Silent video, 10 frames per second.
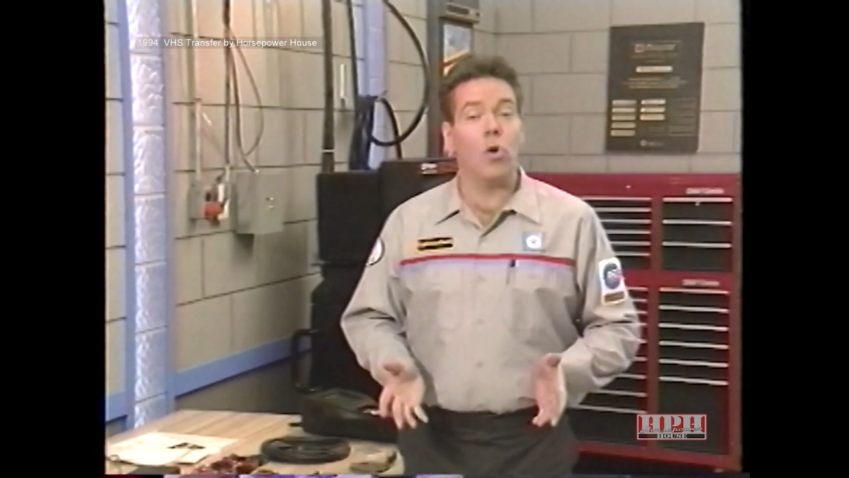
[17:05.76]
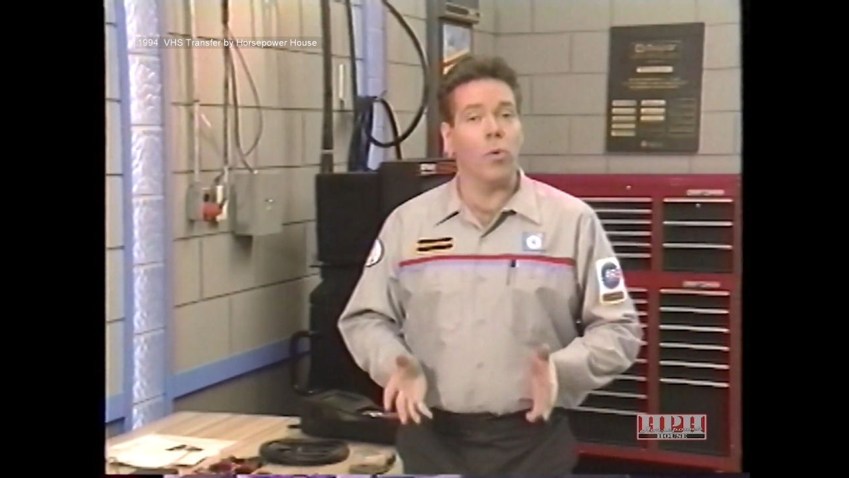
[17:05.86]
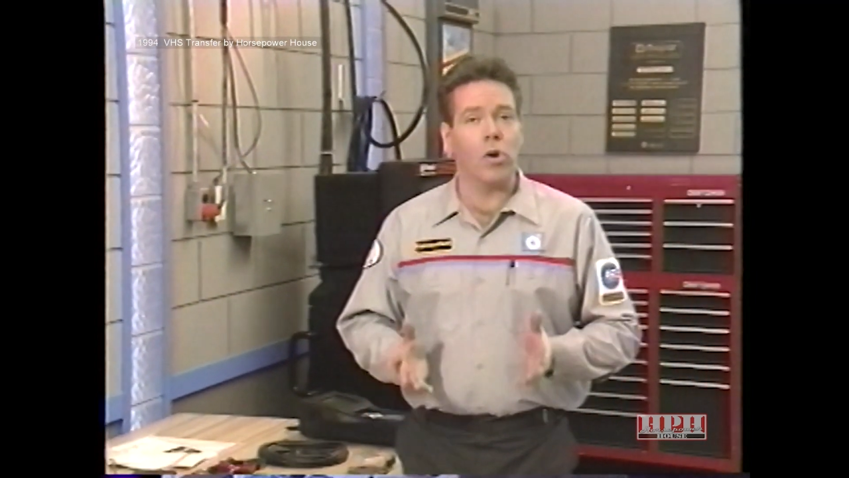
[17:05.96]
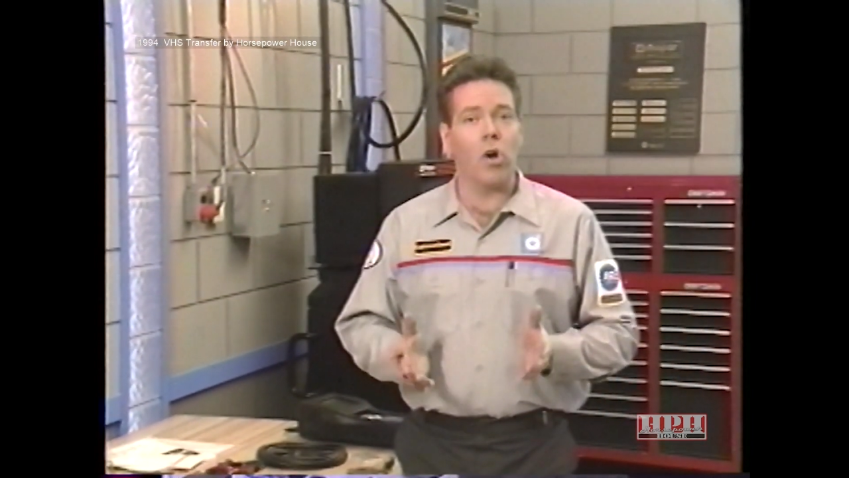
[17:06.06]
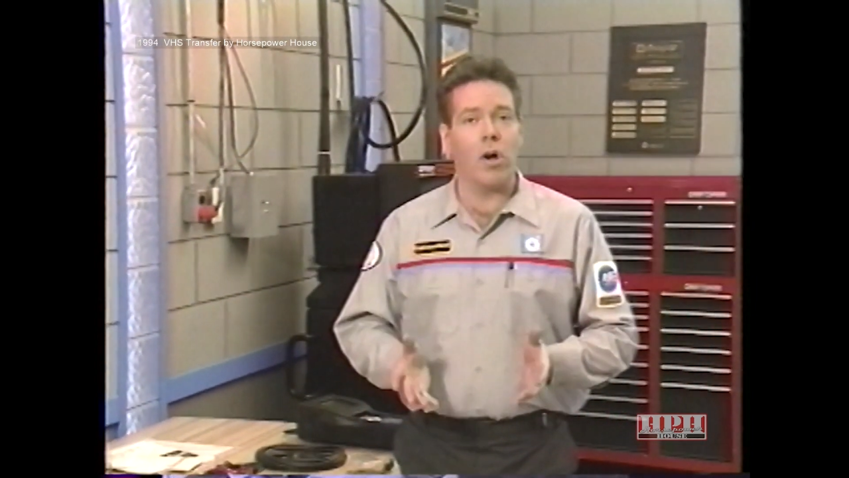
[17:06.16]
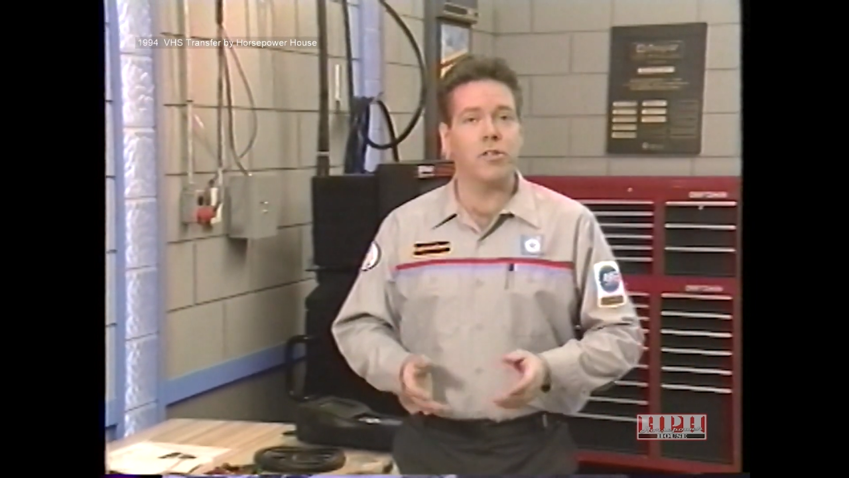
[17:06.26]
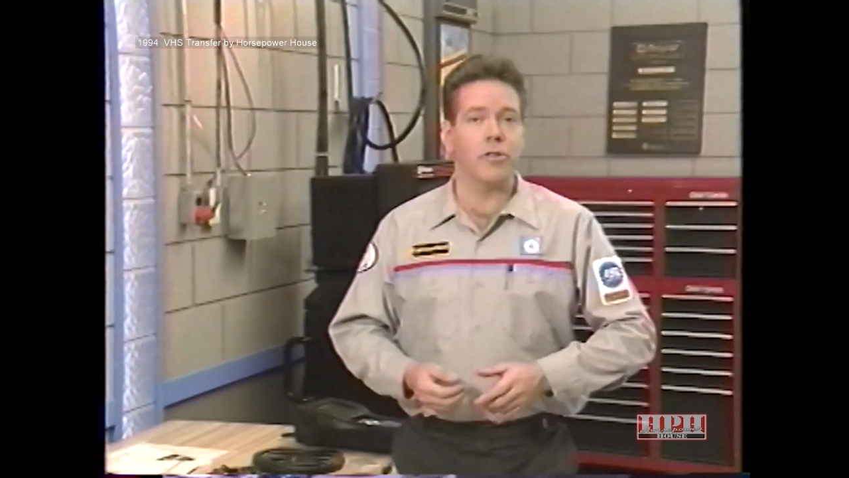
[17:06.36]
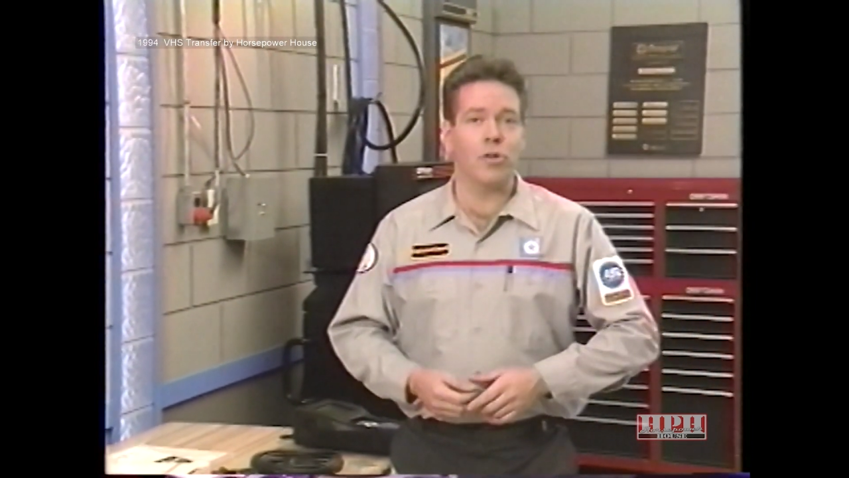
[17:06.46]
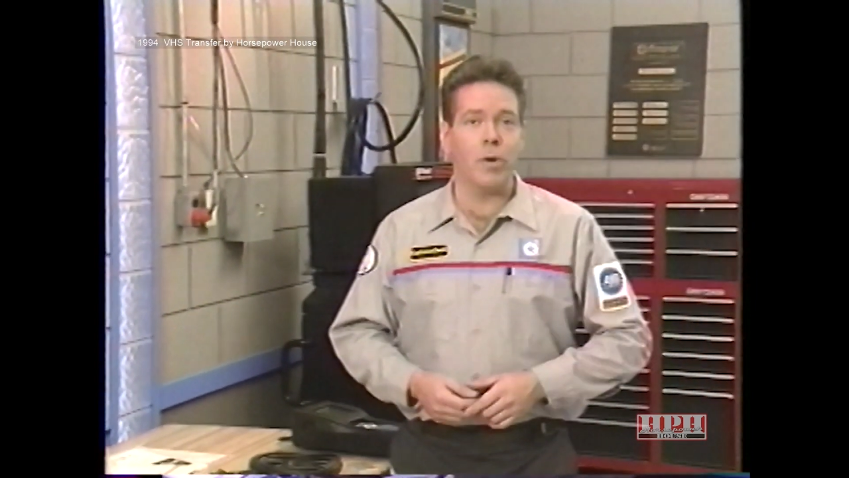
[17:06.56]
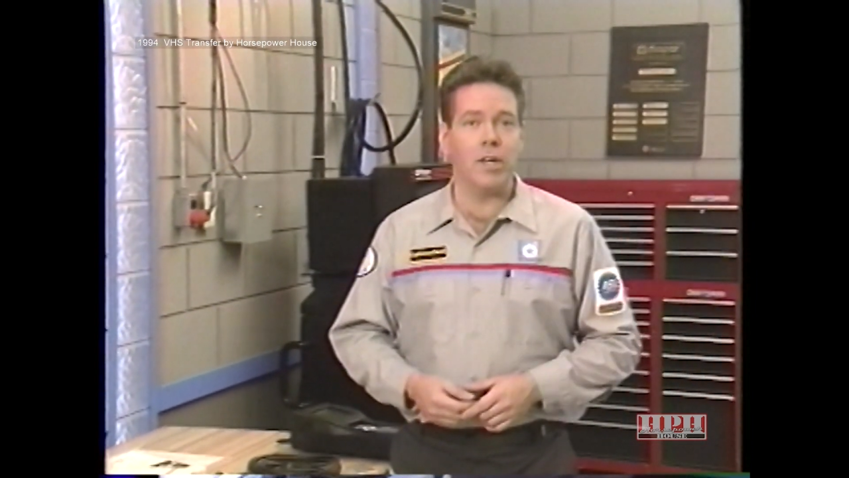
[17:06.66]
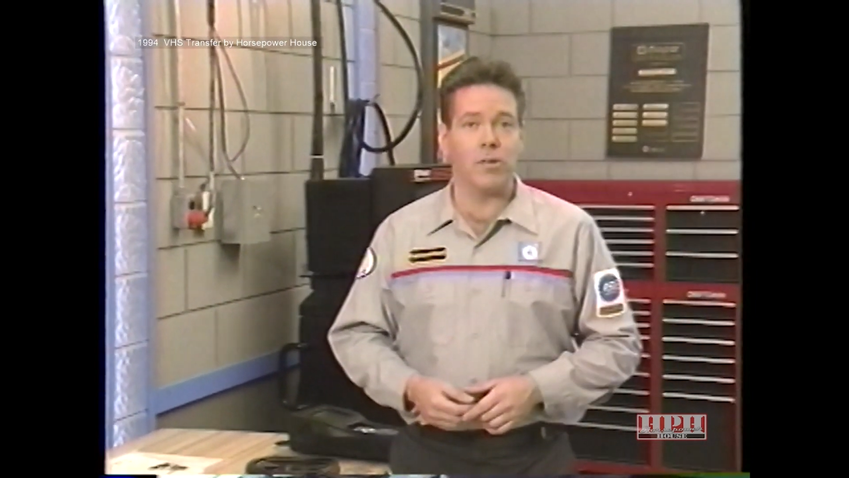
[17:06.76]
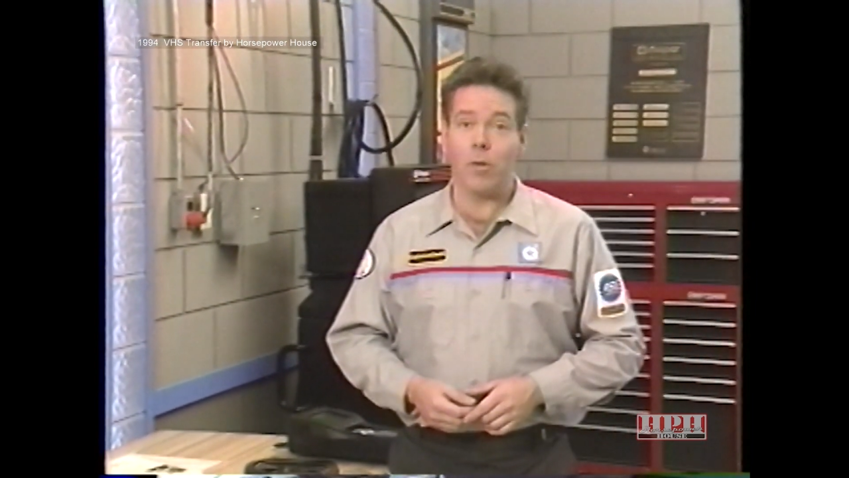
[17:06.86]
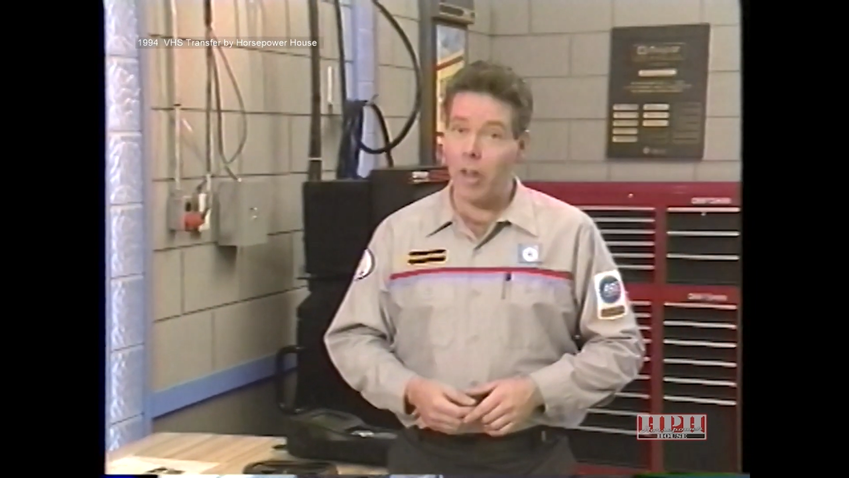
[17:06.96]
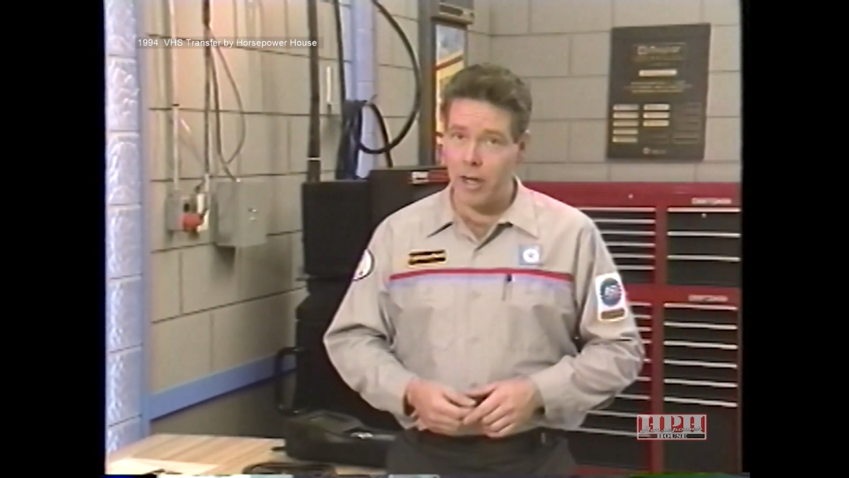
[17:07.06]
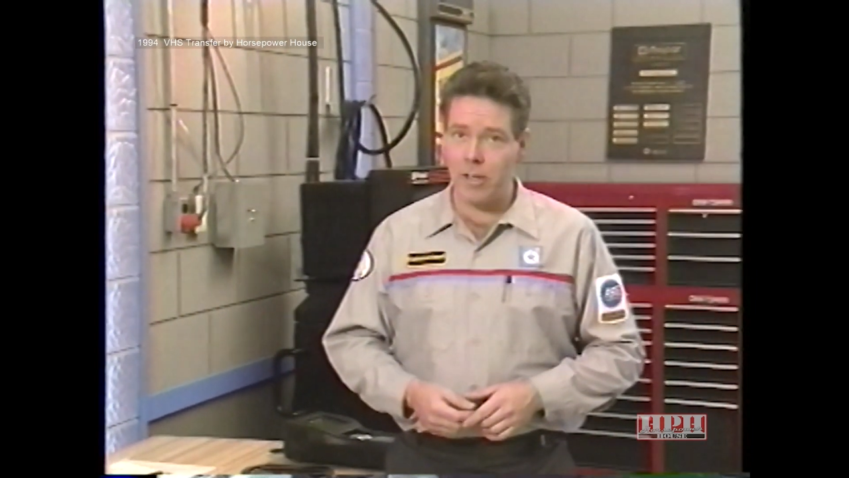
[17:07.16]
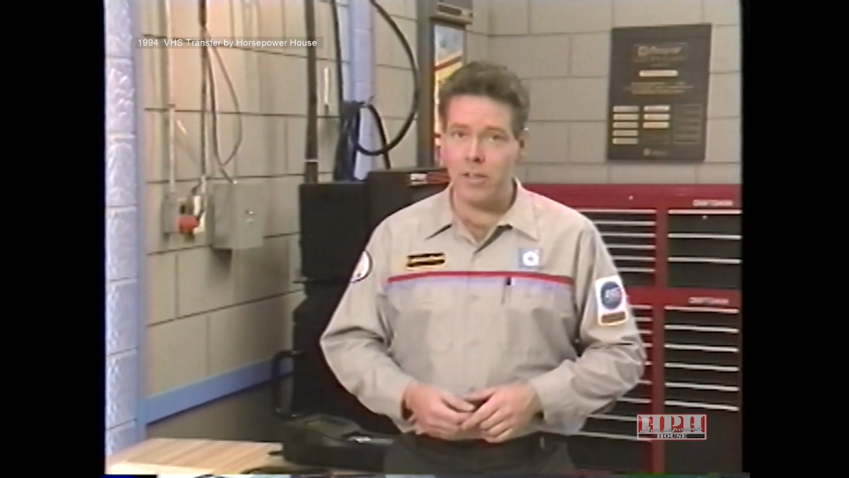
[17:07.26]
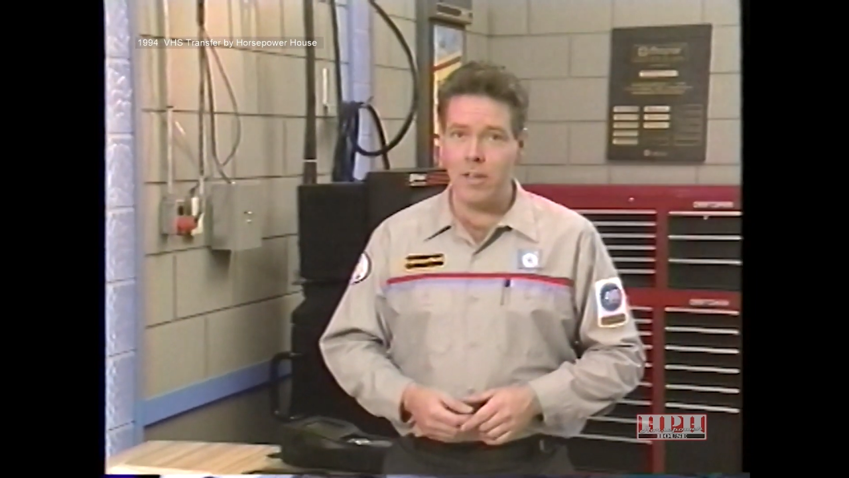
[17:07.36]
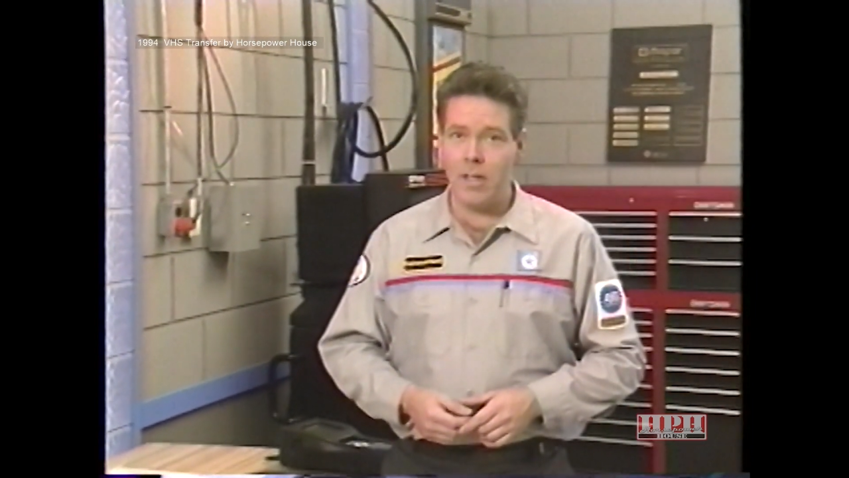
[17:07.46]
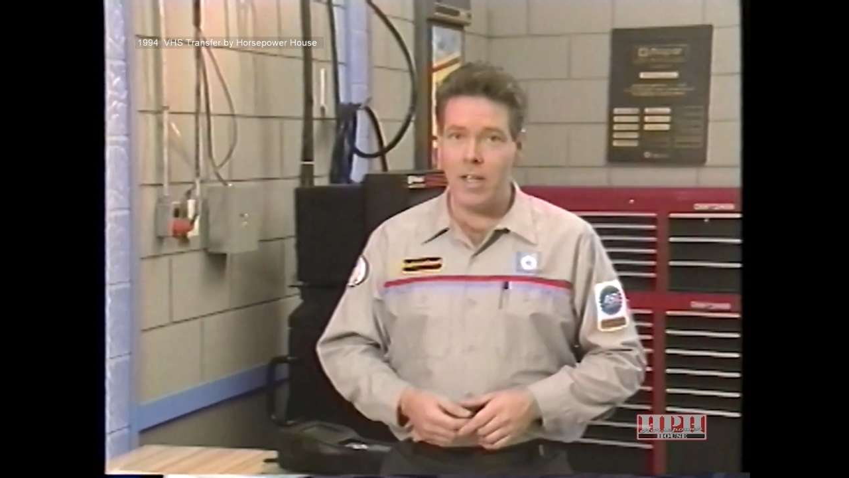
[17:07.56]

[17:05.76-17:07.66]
will cause the screen to lighten,